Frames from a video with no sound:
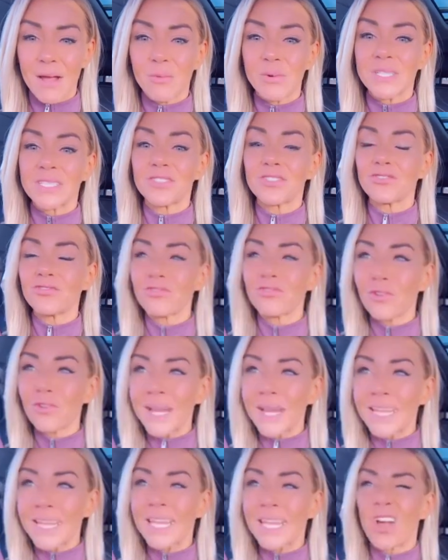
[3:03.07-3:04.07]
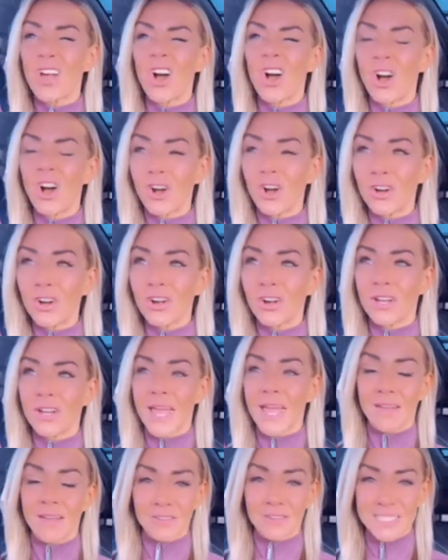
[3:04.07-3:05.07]
I was training
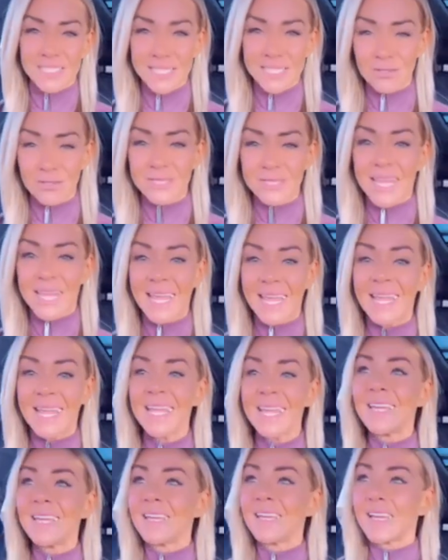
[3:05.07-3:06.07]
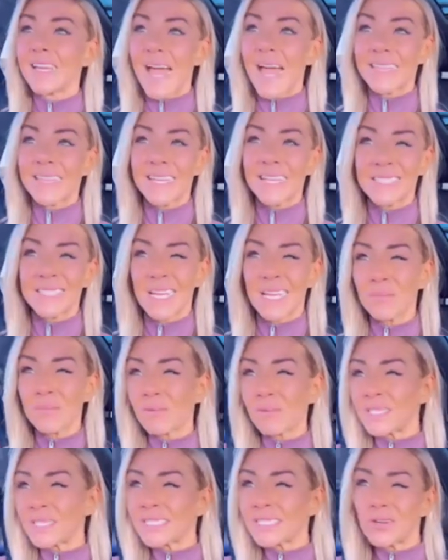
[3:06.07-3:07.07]
hard every single day. At that
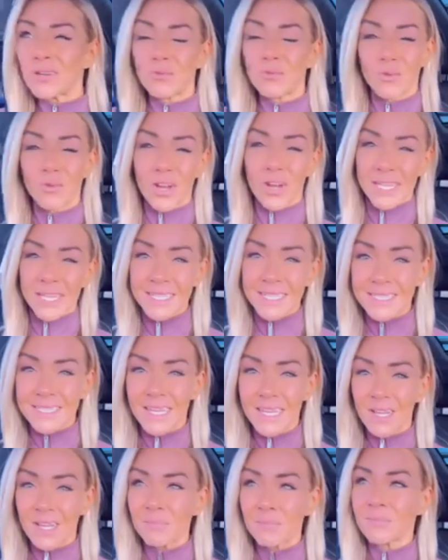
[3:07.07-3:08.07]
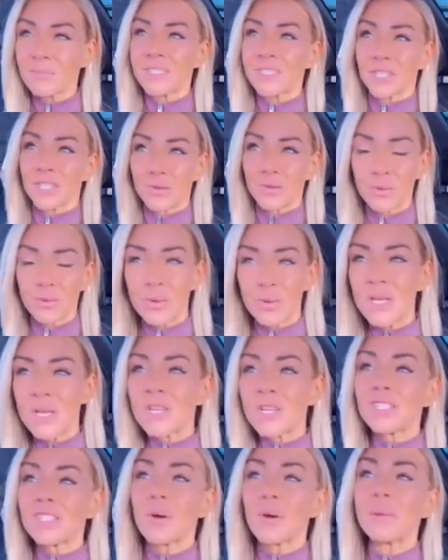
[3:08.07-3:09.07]
time, I was still running some too.
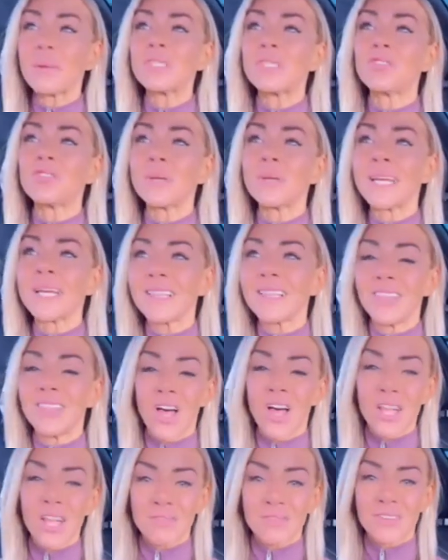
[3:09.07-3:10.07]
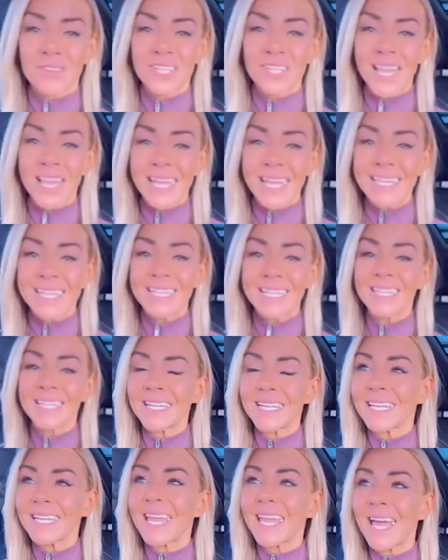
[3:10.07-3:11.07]
So I was doing a lot of
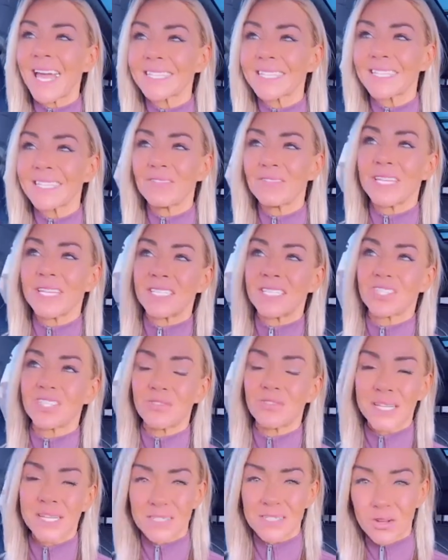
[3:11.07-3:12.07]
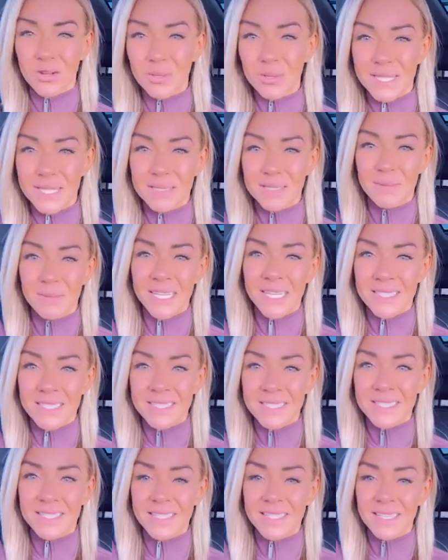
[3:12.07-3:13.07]
glycolytic activities. Do you guys know what this
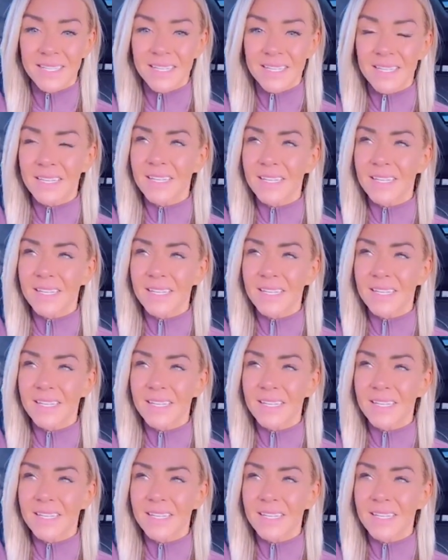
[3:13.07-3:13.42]
means?